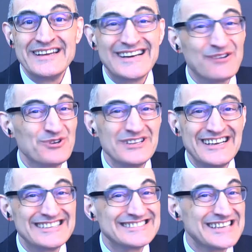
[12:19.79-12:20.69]
and I
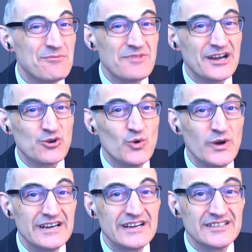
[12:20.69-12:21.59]
realize I'm not
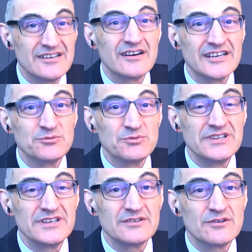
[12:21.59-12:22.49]
quite on target with
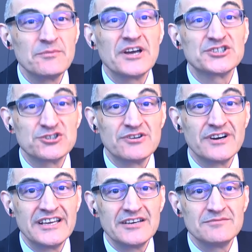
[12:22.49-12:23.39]
it, or I'm not sure
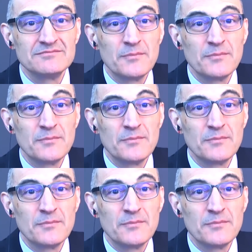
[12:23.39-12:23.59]
I am.